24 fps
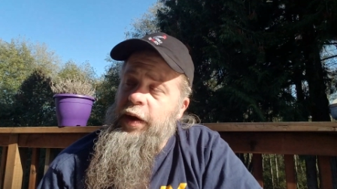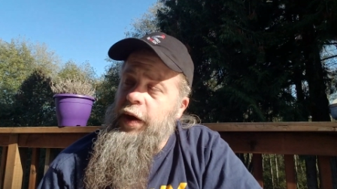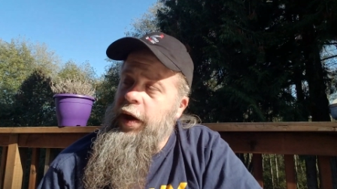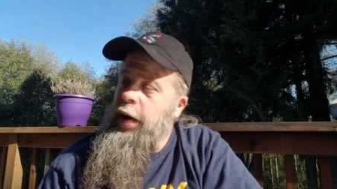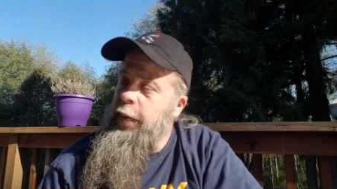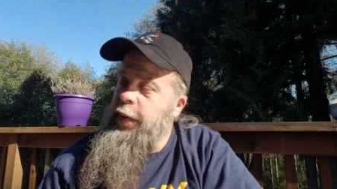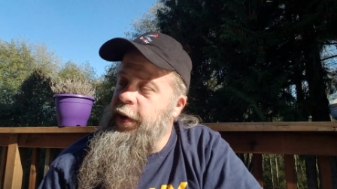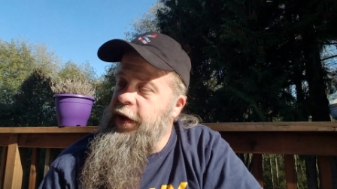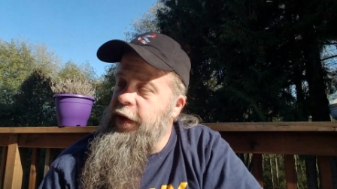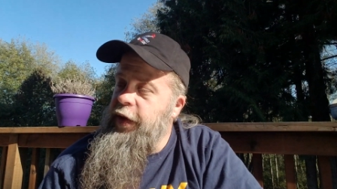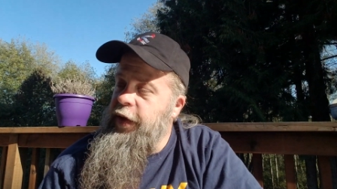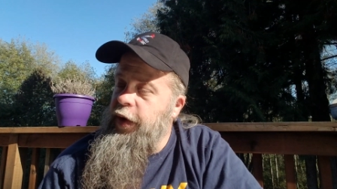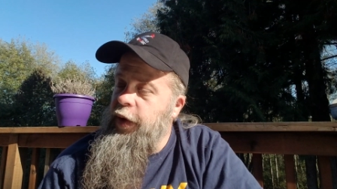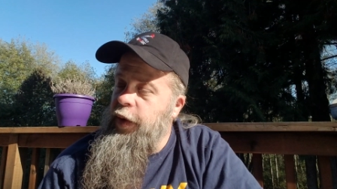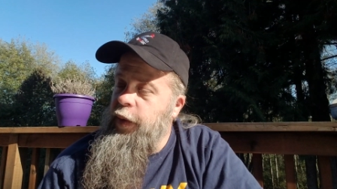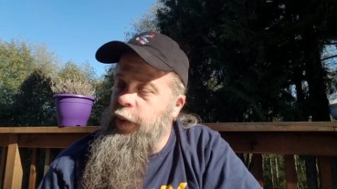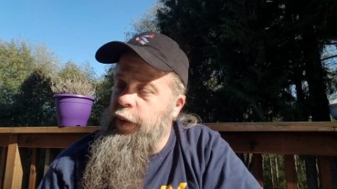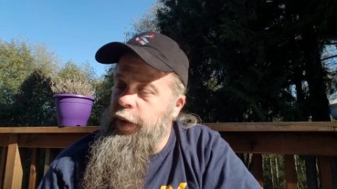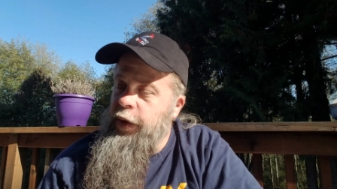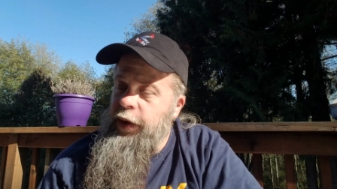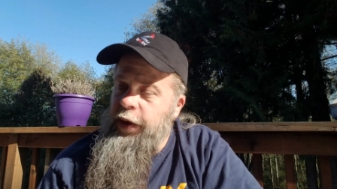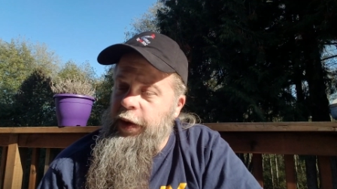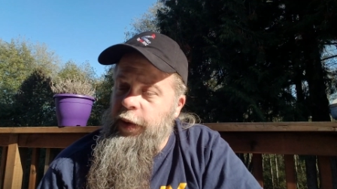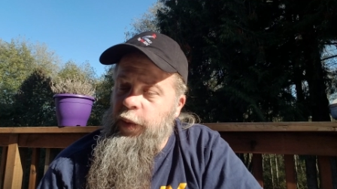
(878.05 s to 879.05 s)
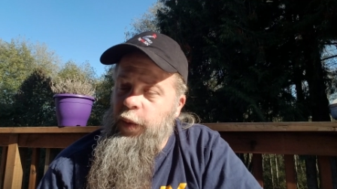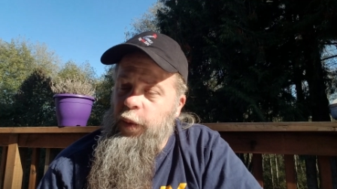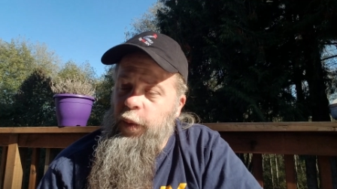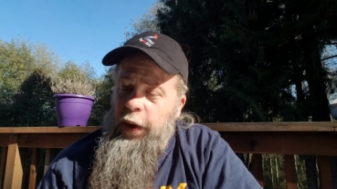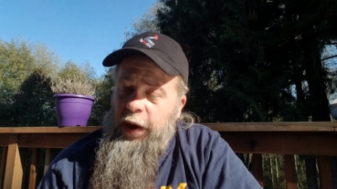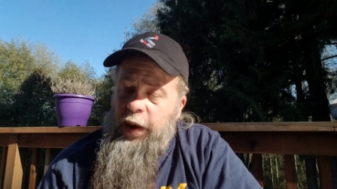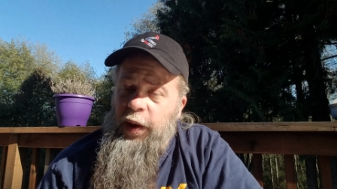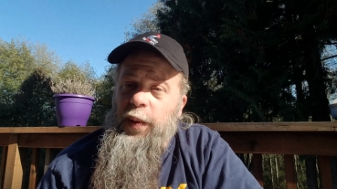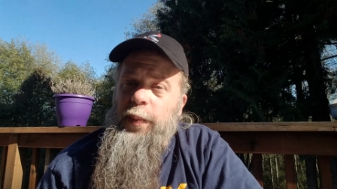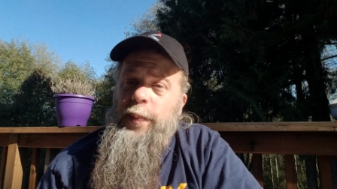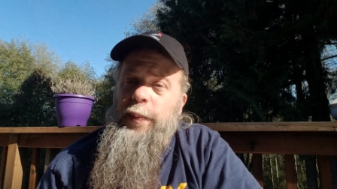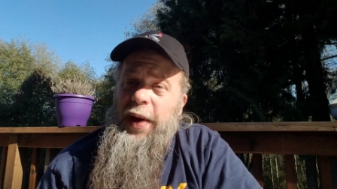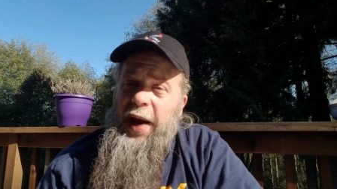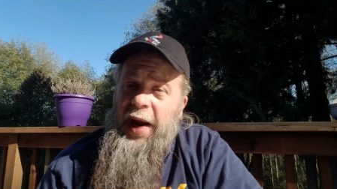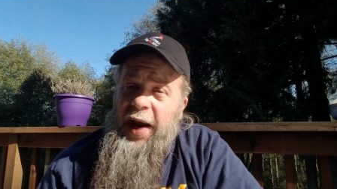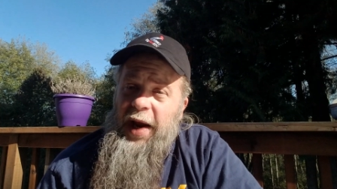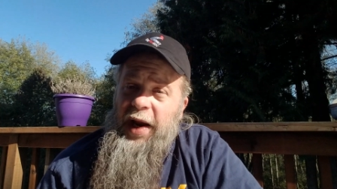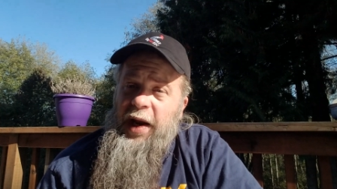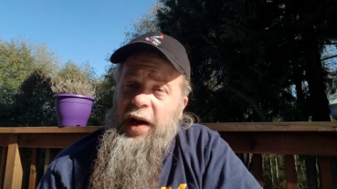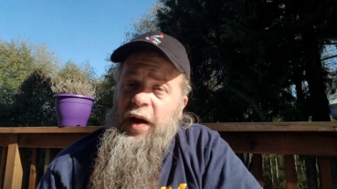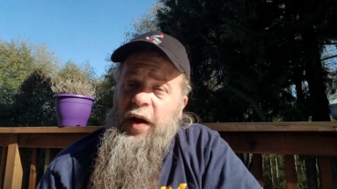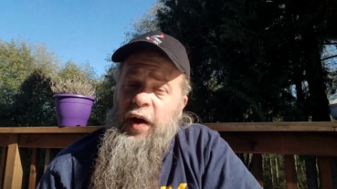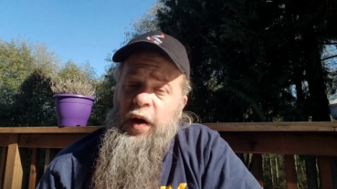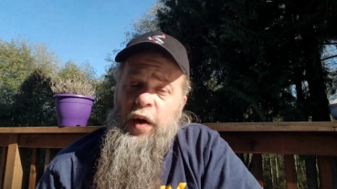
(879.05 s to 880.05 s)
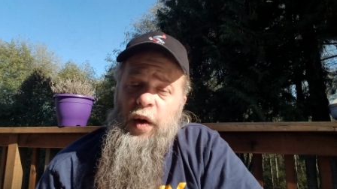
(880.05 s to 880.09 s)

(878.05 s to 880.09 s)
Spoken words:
I mean, they're really well made,